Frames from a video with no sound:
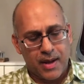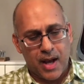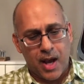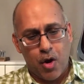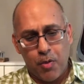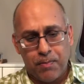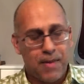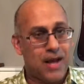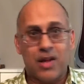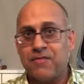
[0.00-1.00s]

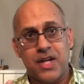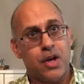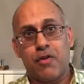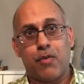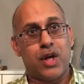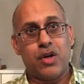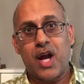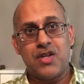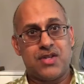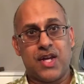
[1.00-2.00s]
I'd love to hear what you
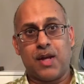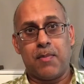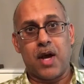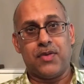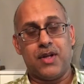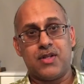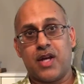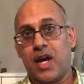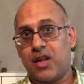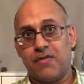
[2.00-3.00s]
guys think about this.
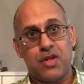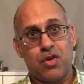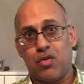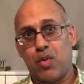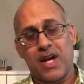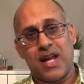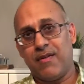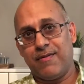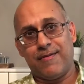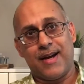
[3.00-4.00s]
Like, I'd love to know what kind
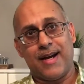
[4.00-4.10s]
of,